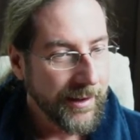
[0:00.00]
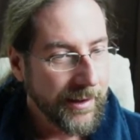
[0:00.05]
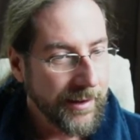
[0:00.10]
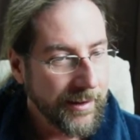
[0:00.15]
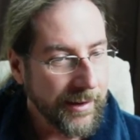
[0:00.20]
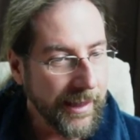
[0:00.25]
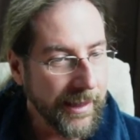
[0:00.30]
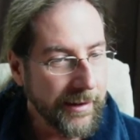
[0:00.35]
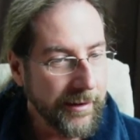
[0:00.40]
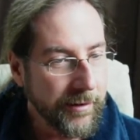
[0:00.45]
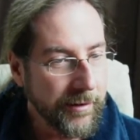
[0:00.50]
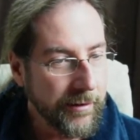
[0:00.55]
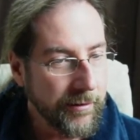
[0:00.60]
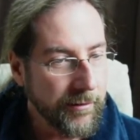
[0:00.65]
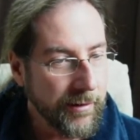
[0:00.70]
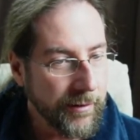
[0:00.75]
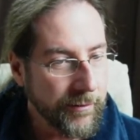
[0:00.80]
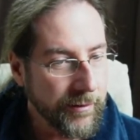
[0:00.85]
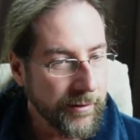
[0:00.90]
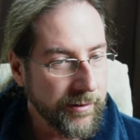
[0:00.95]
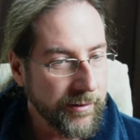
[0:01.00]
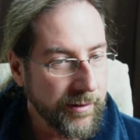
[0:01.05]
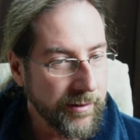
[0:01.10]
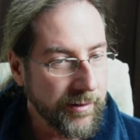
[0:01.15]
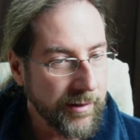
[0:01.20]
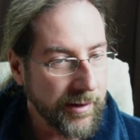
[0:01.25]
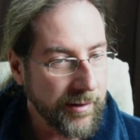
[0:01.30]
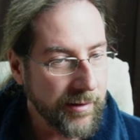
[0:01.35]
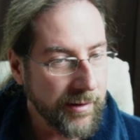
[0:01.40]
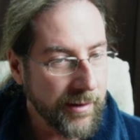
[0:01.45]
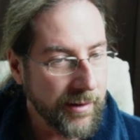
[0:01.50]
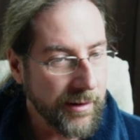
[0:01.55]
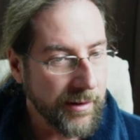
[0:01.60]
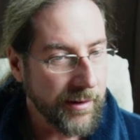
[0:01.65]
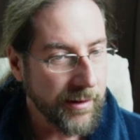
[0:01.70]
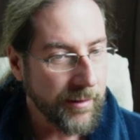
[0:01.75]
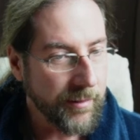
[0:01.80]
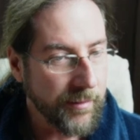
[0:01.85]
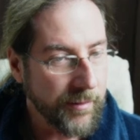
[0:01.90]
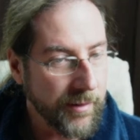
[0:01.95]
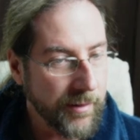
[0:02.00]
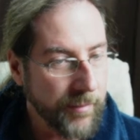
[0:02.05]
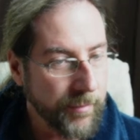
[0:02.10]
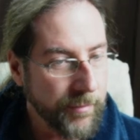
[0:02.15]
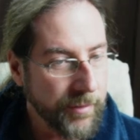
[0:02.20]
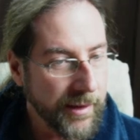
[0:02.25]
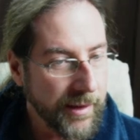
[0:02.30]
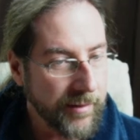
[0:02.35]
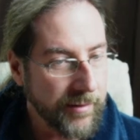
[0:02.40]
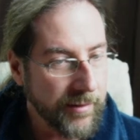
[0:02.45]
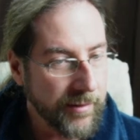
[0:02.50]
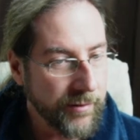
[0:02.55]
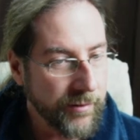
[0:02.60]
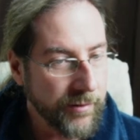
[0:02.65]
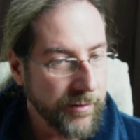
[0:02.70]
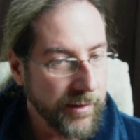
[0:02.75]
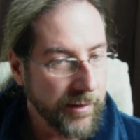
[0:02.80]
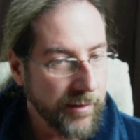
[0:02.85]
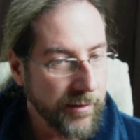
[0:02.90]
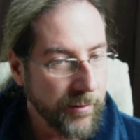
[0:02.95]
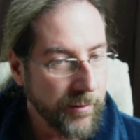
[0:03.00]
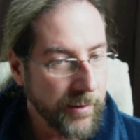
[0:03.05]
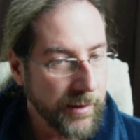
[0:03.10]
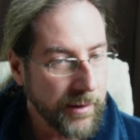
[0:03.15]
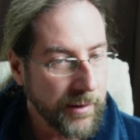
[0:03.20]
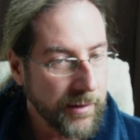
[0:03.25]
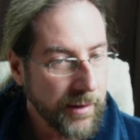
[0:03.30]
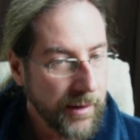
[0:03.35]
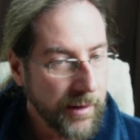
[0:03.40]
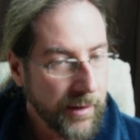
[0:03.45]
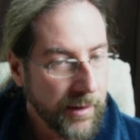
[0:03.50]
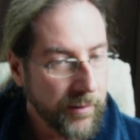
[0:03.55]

The IDC Travel Assist has a co capacitive steering wheel.